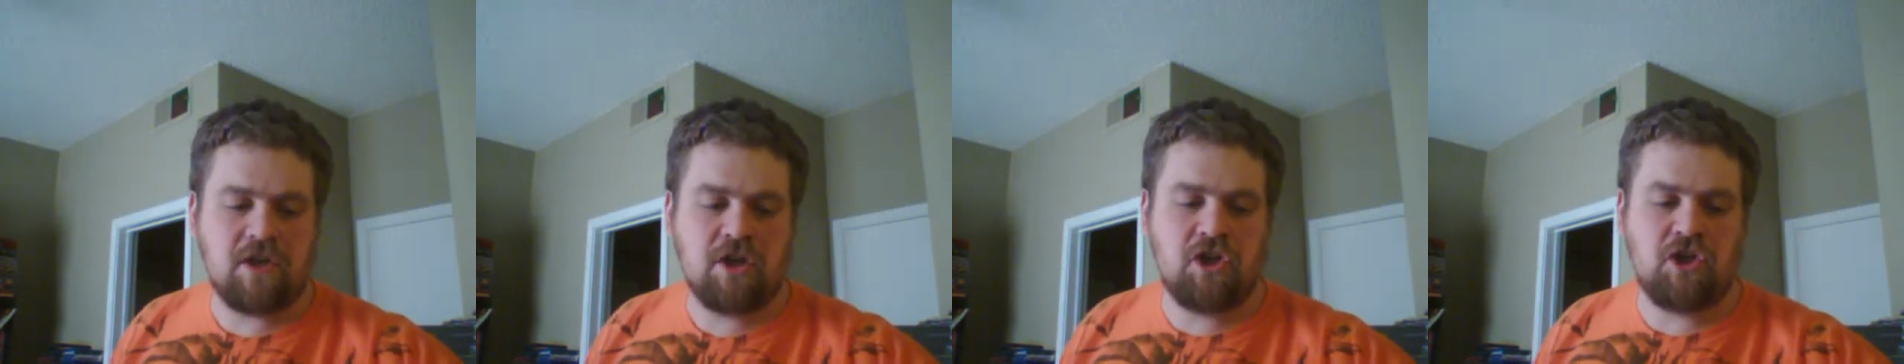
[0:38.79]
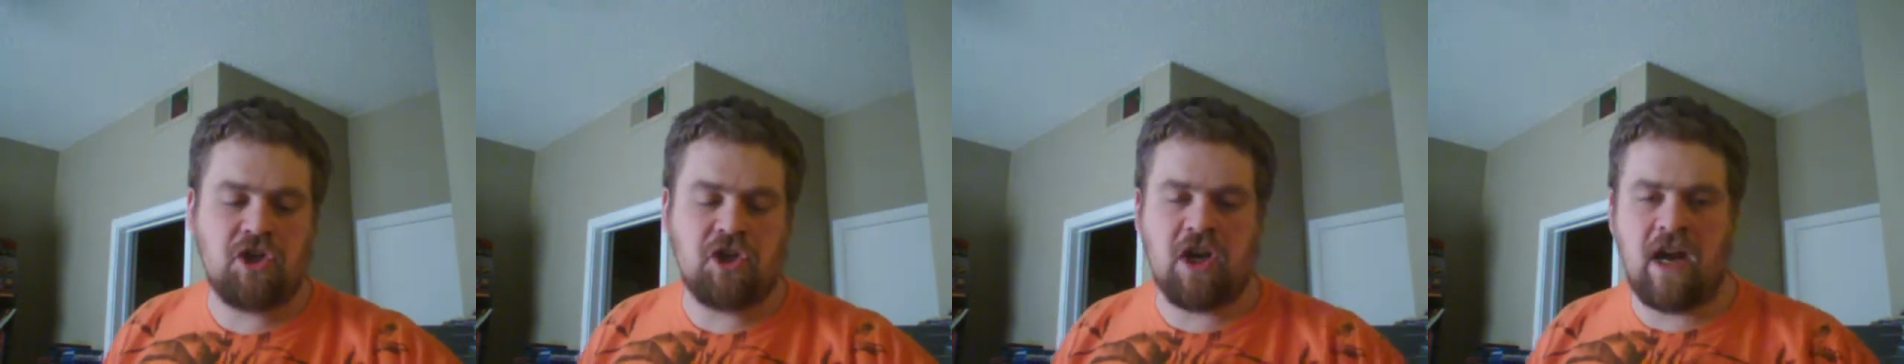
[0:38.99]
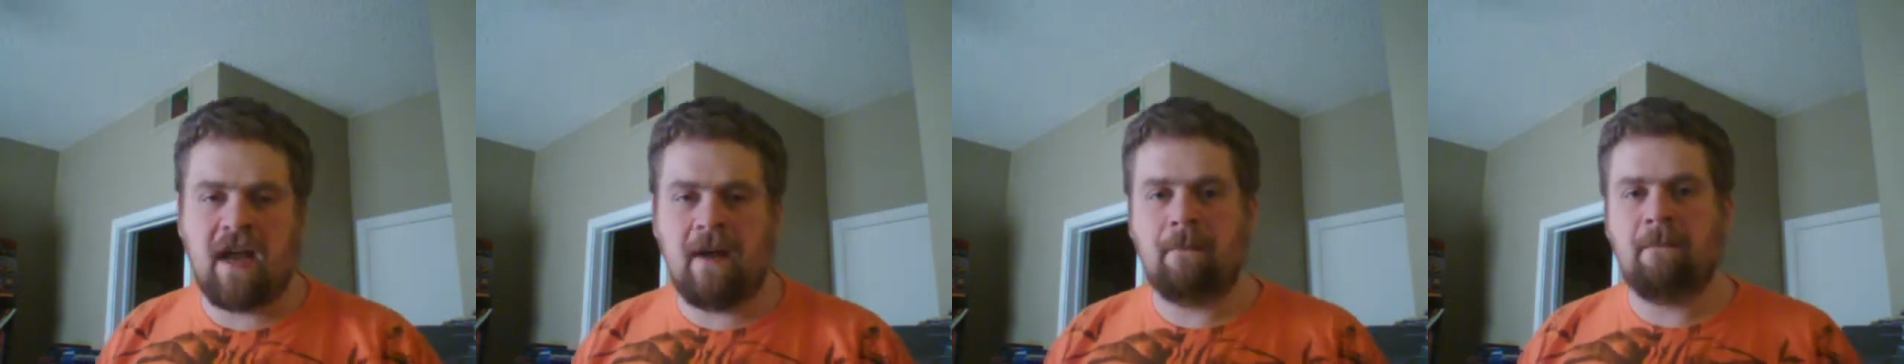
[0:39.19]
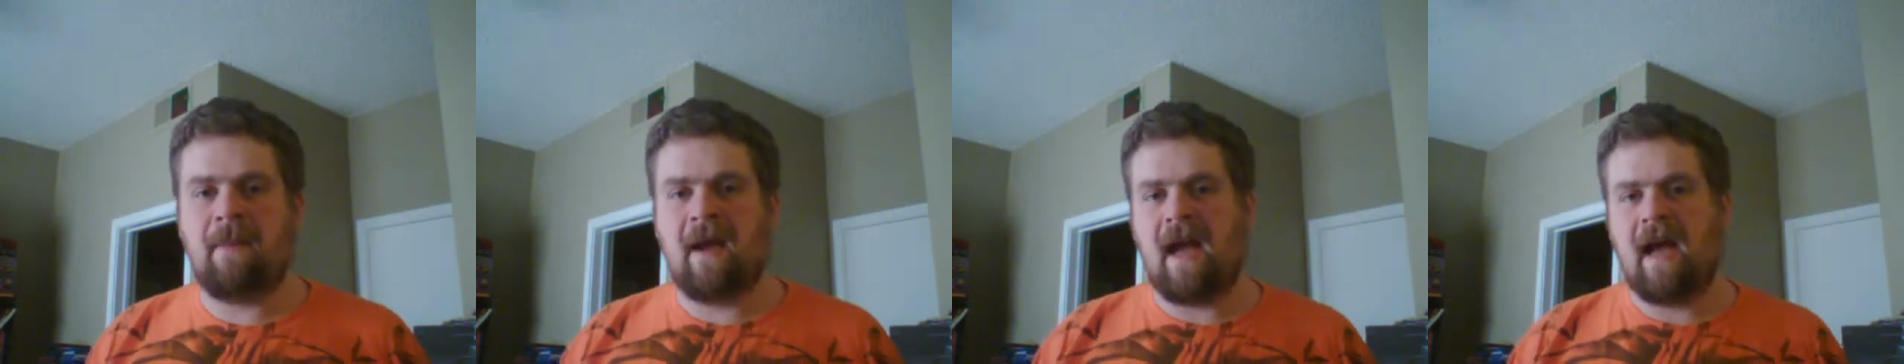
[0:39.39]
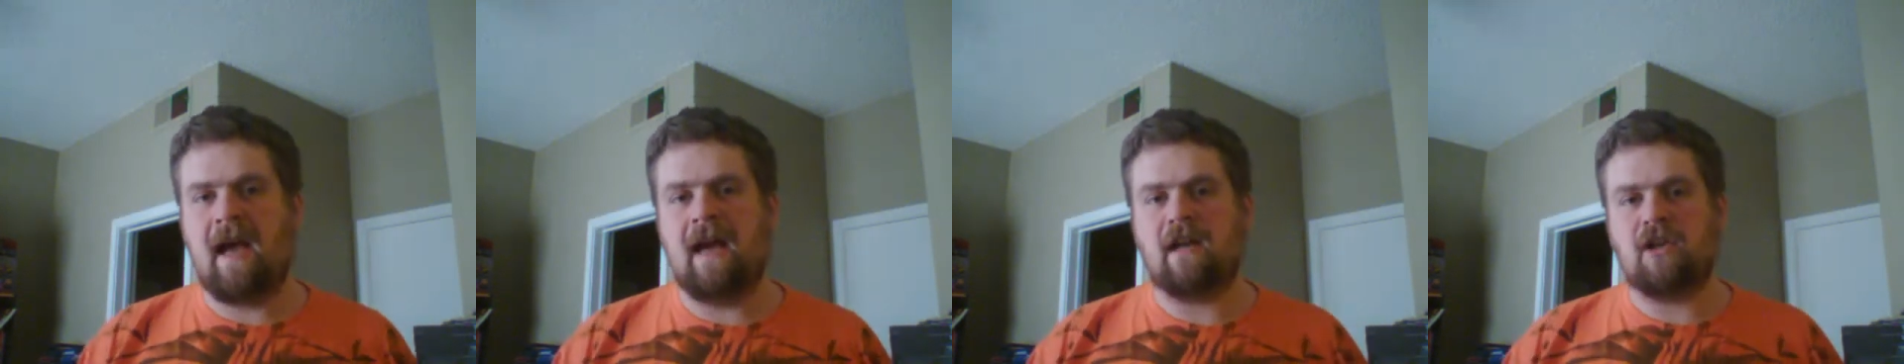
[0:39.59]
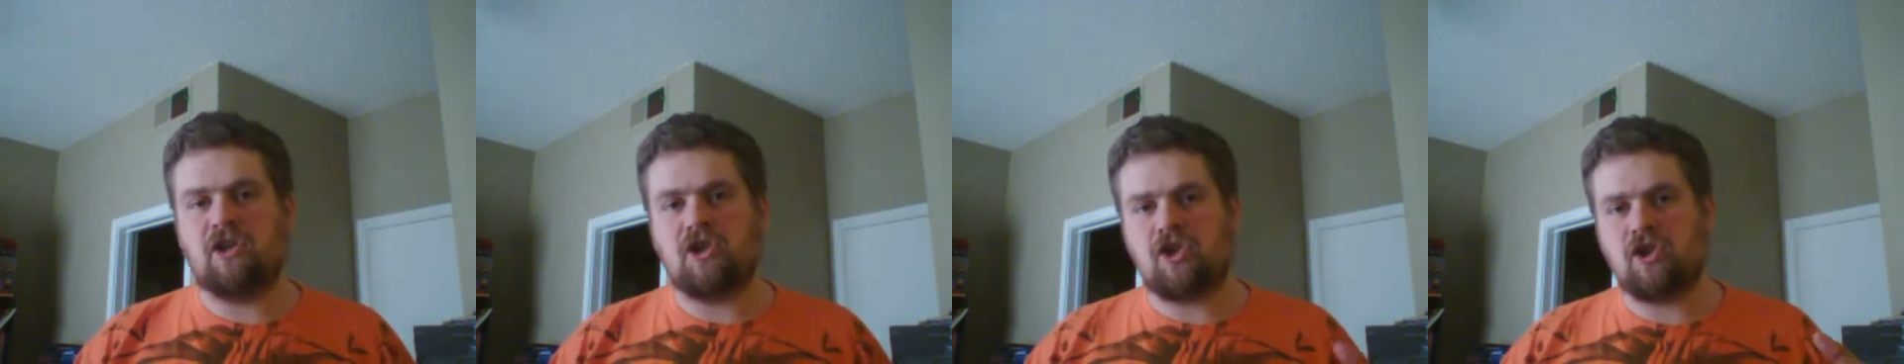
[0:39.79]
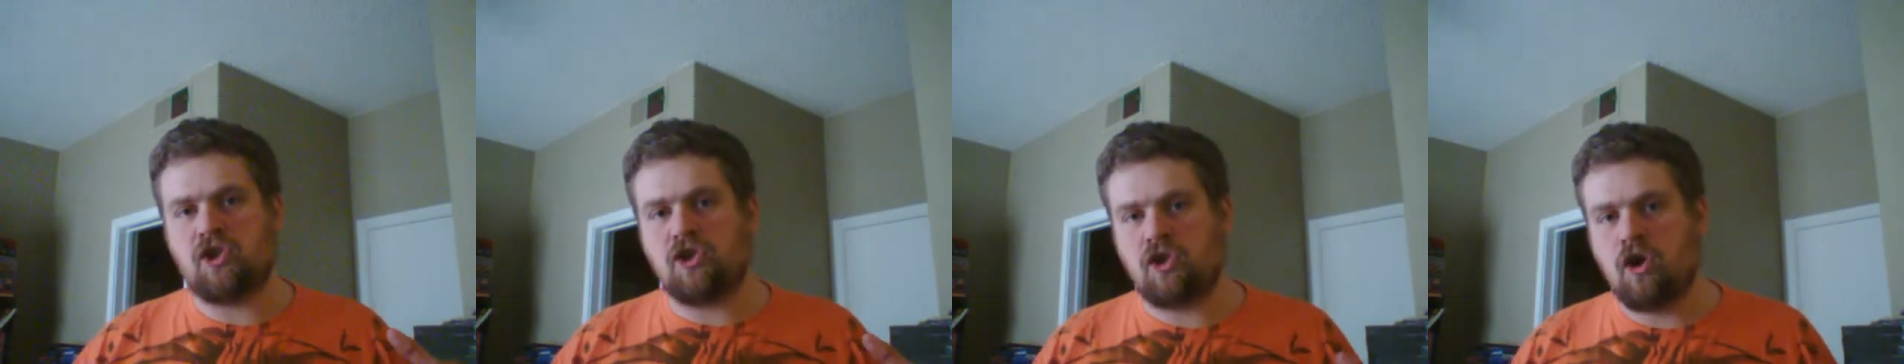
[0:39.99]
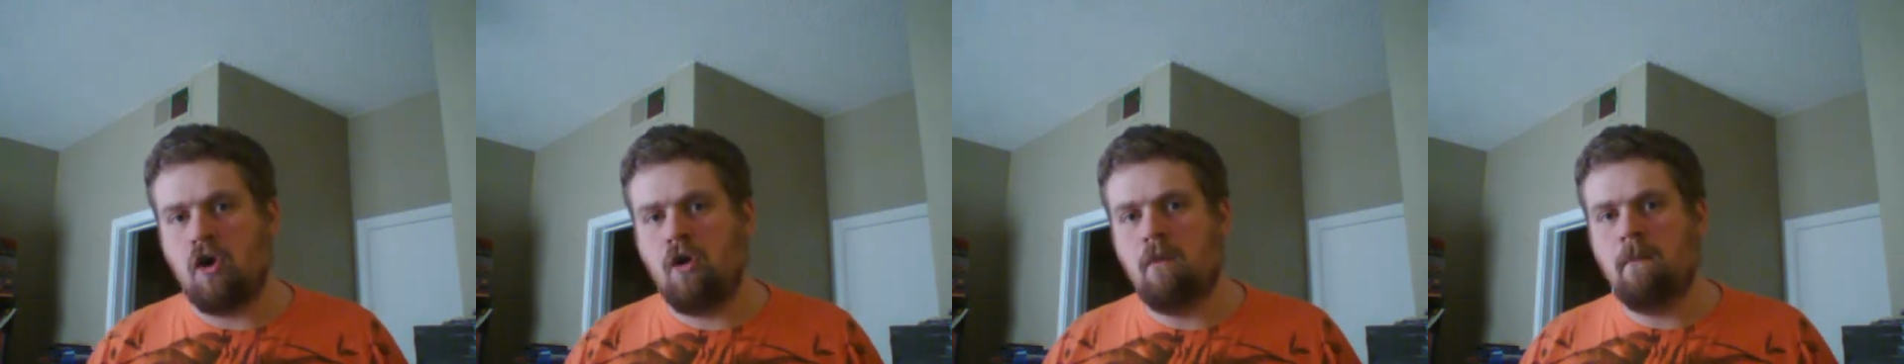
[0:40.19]
to jam pack
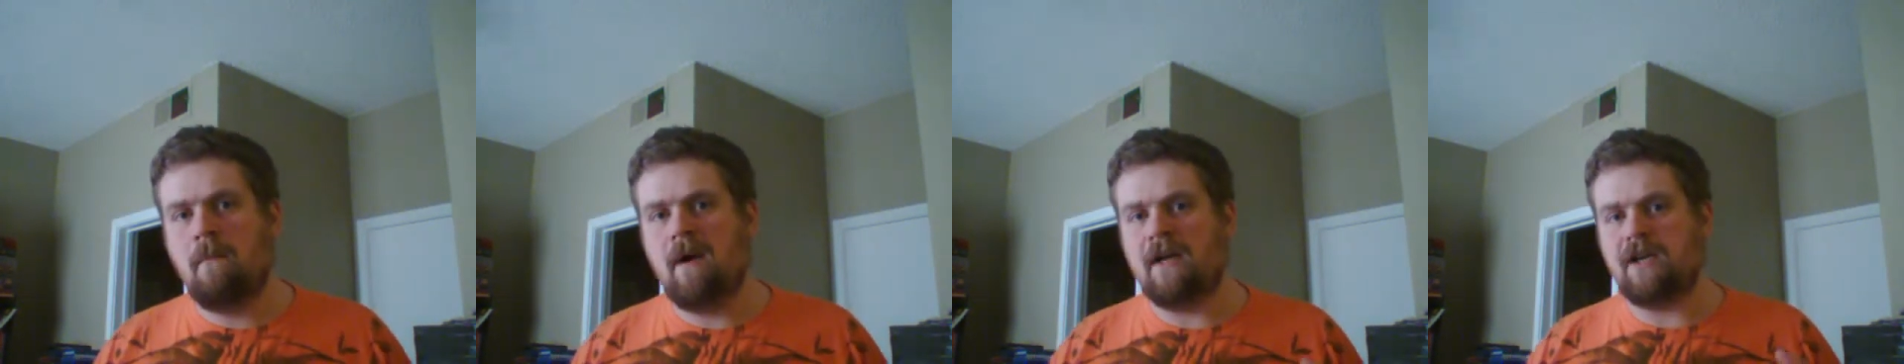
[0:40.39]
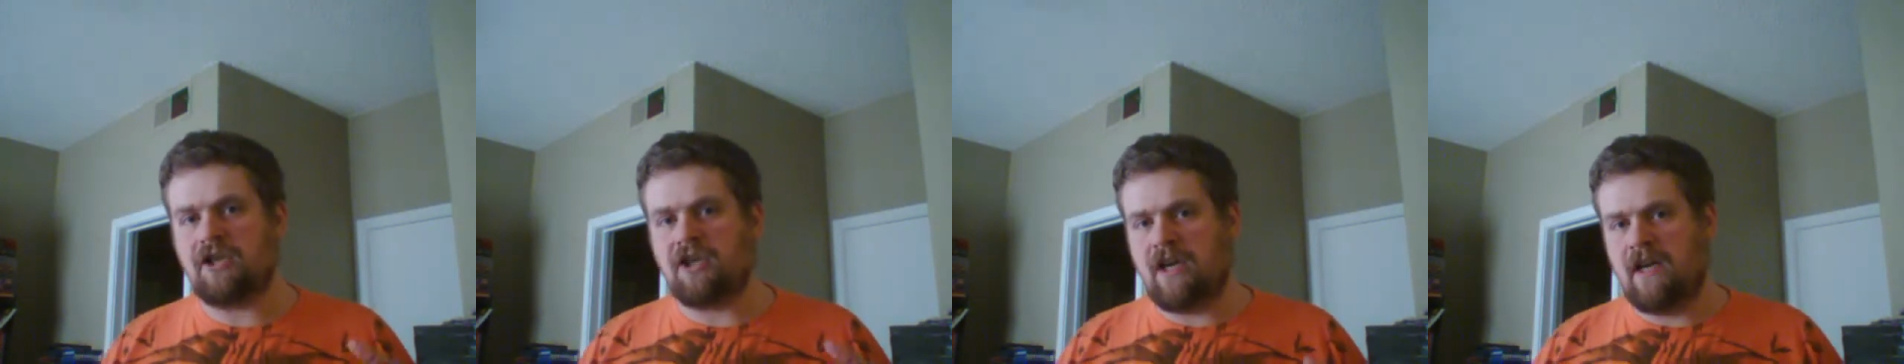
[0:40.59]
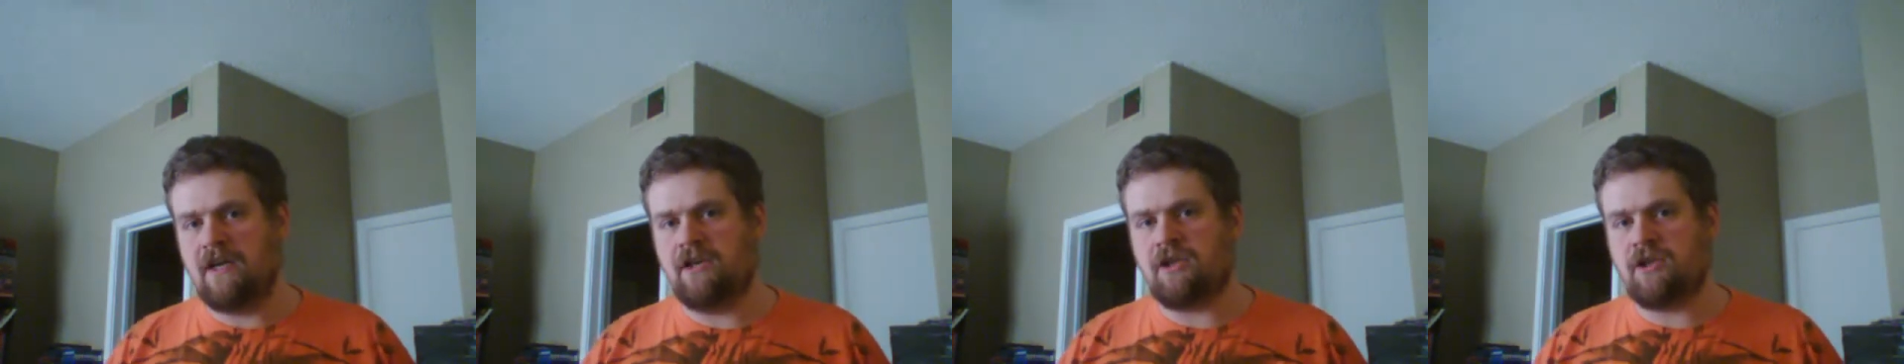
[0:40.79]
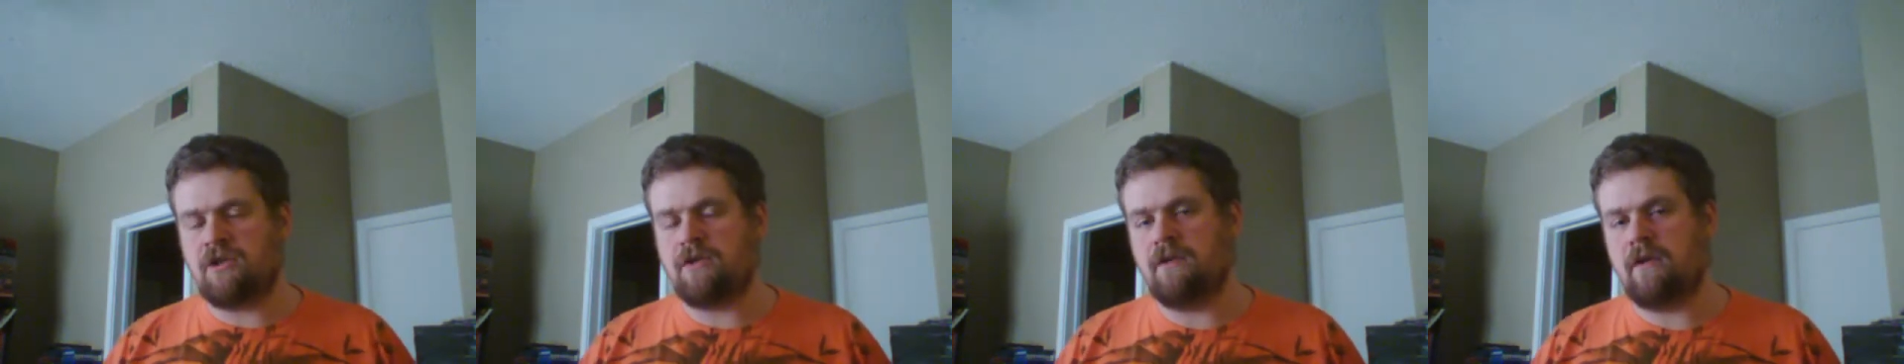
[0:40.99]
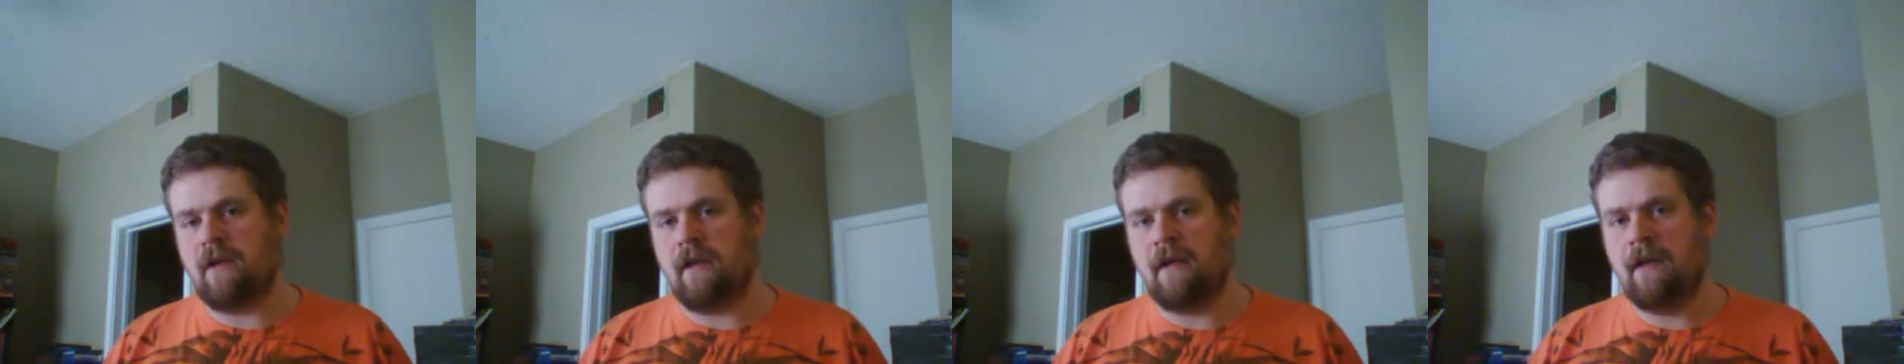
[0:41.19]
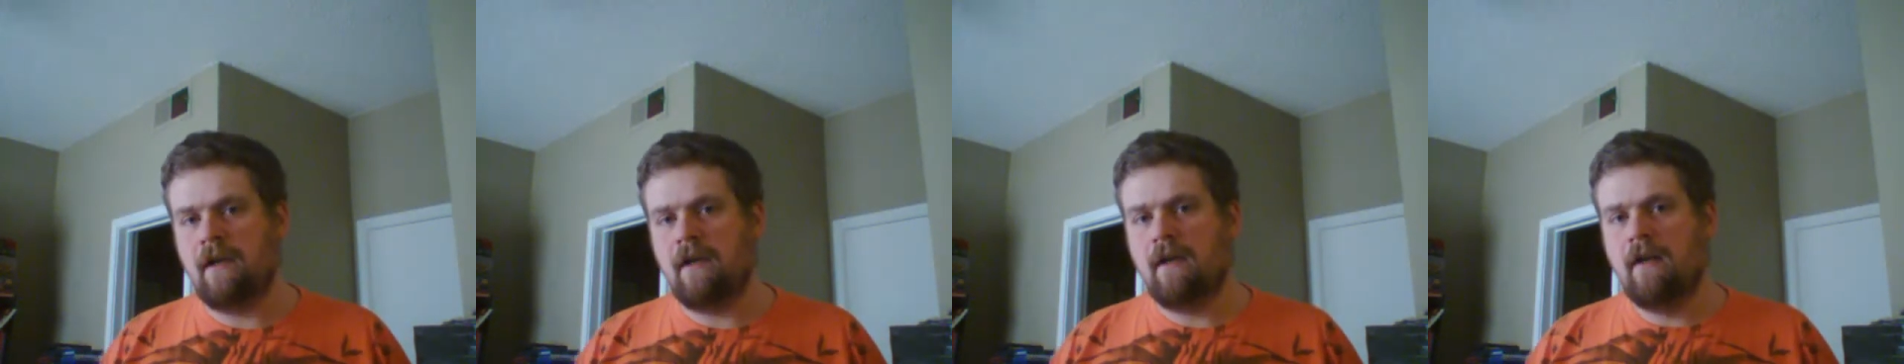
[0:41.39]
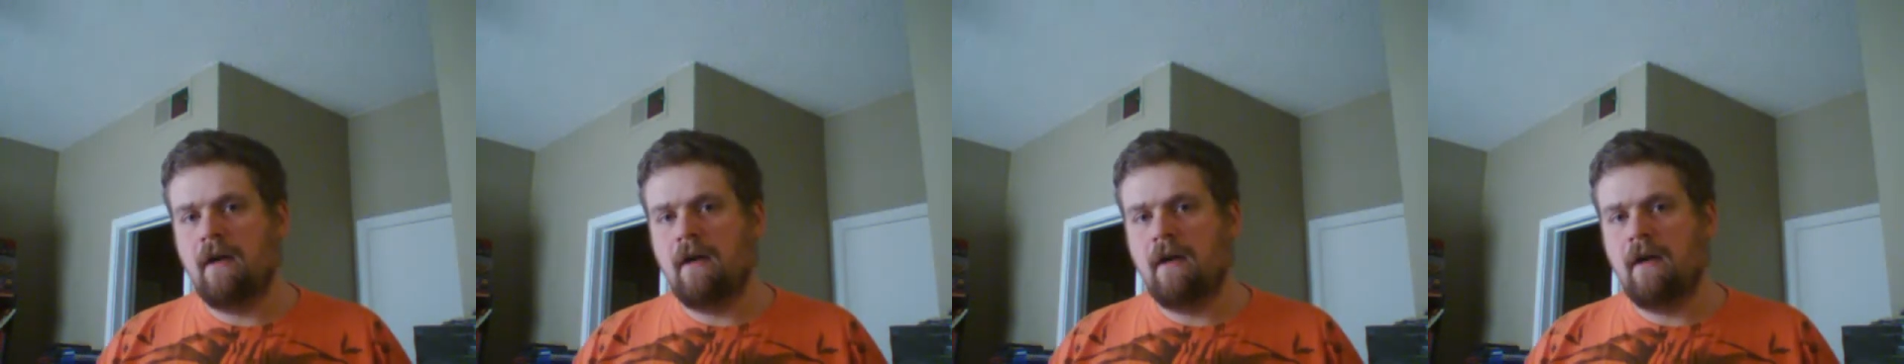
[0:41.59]
so much history